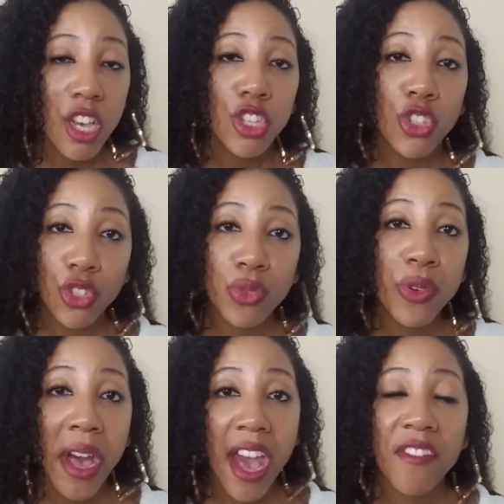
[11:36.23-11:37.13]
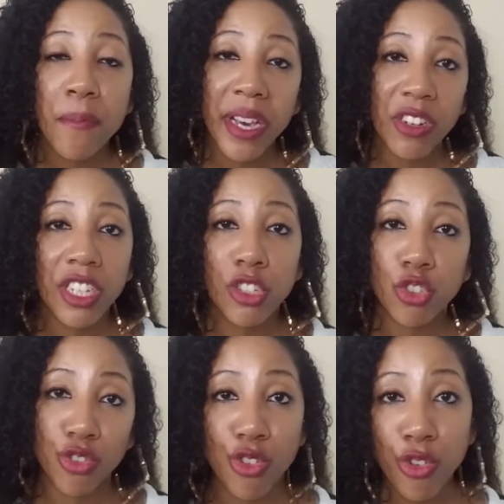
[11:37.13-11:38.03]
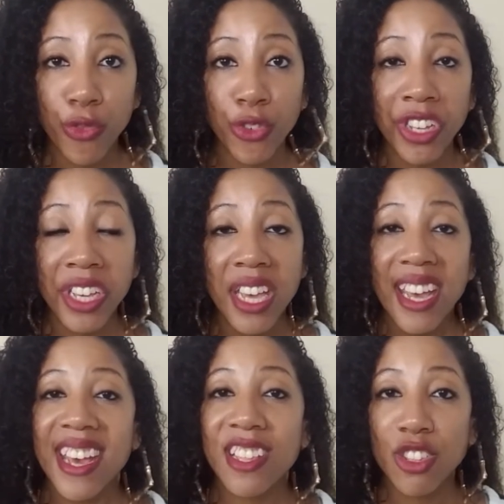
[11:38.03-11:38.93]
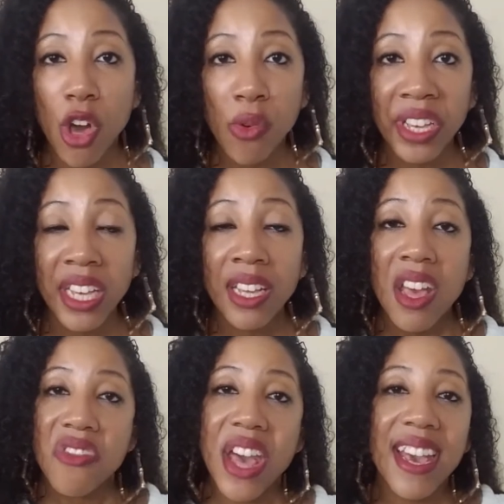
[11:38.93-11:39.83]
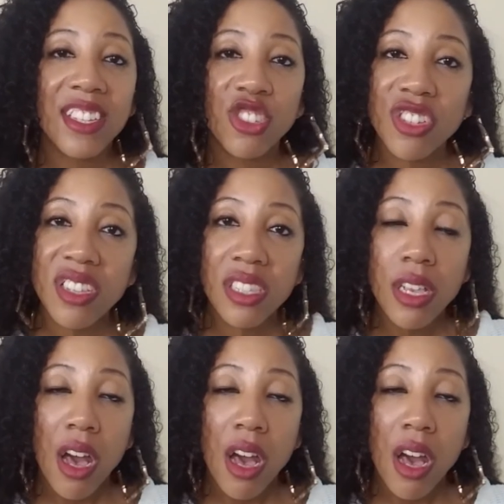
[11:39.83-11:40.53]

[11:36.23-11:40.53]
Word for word: you will have better control over it and knowing that it's just